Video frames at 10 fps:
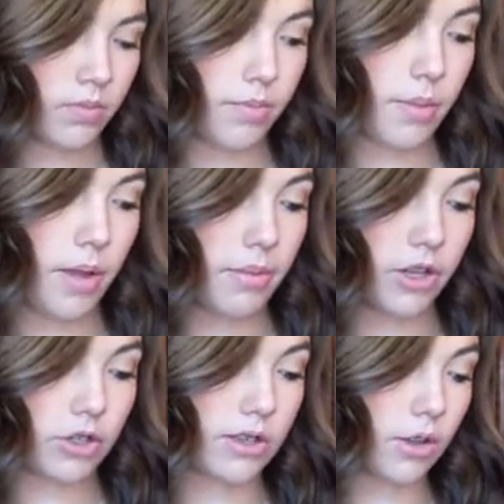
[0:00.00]
but maybe
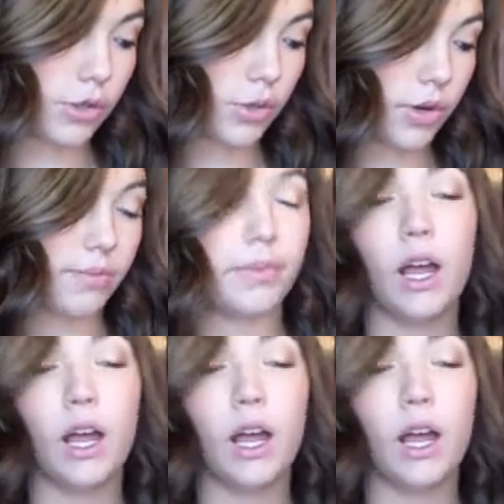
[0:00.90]
it just looks short.